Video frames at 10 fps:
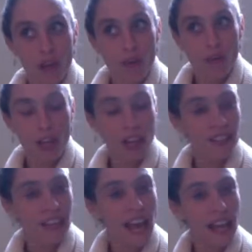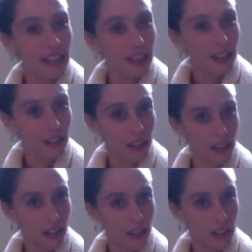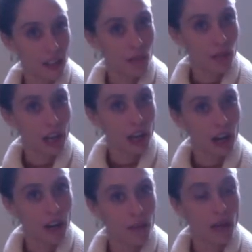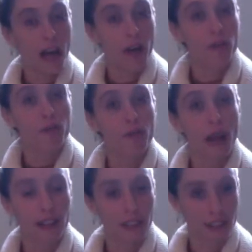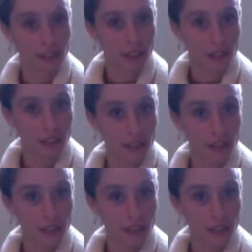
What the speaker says: Because anything can become out of balance.